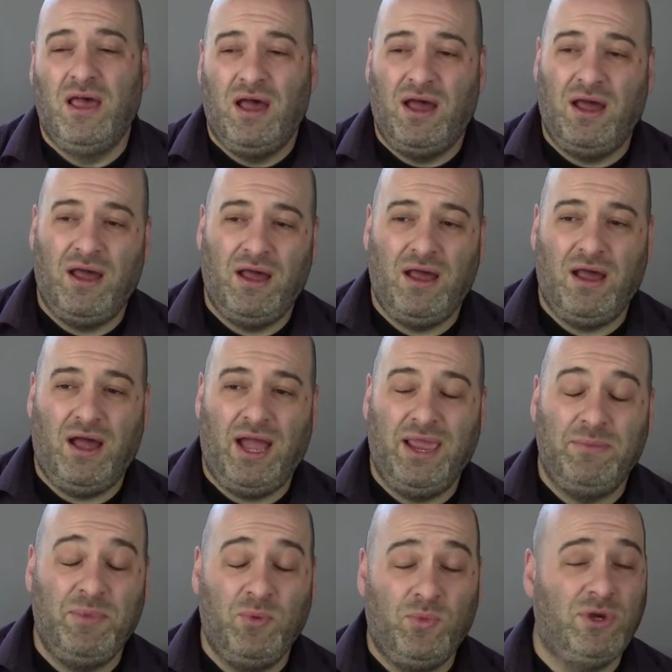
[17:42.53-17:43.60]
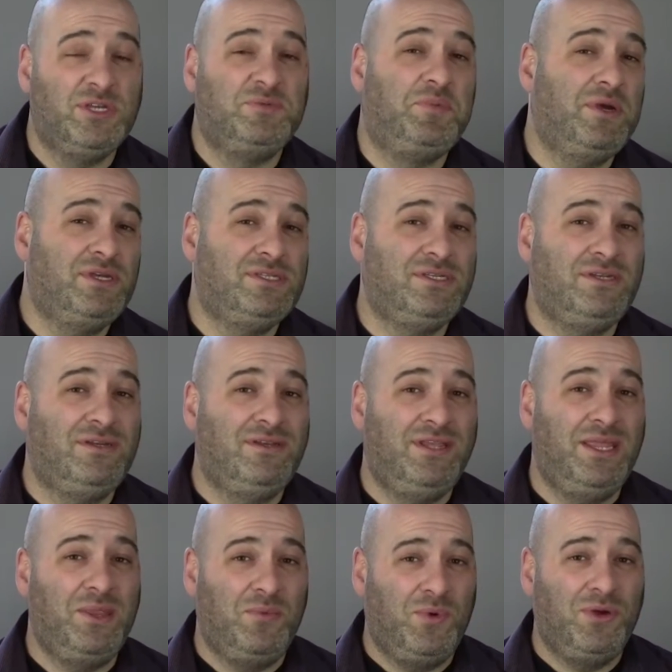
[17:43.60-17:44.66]
I am the worst person
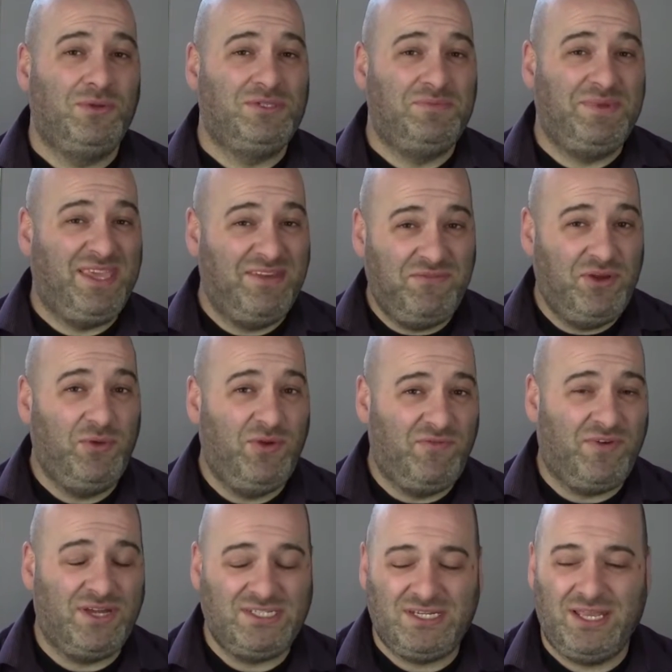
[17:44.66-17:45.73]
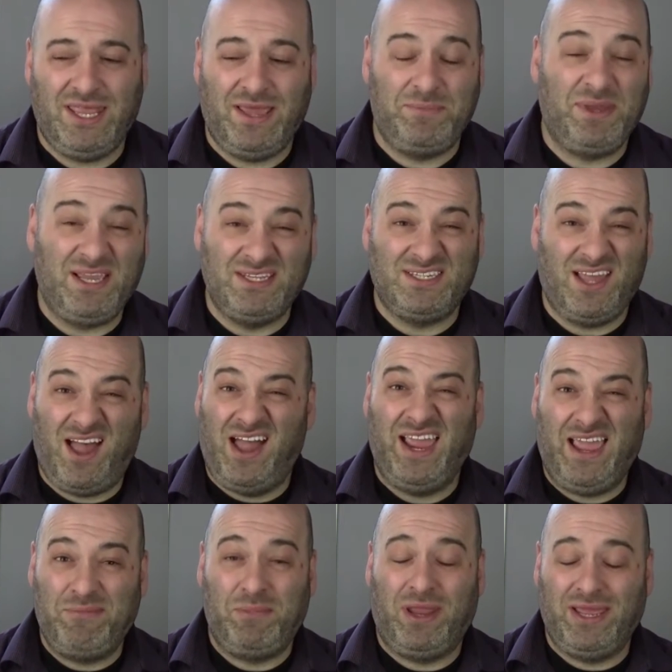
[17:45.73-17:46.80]
in the world to be giving you advice like that because I
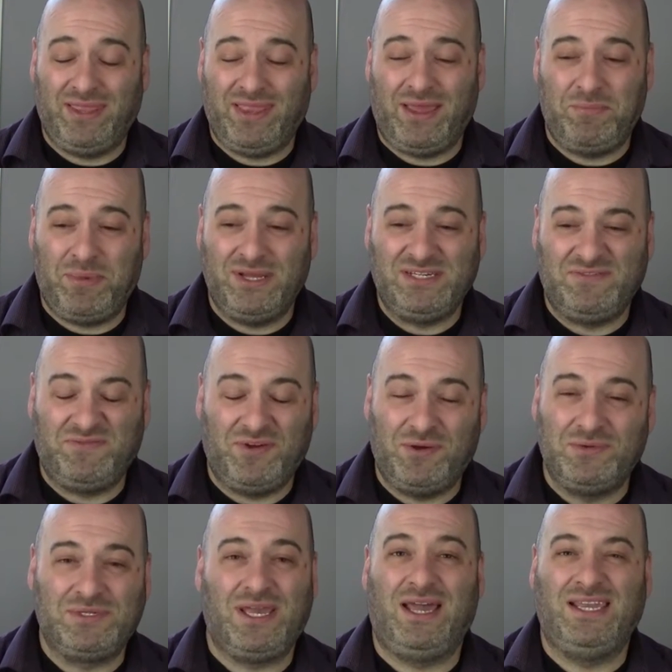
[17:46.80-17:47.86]
am like that by default.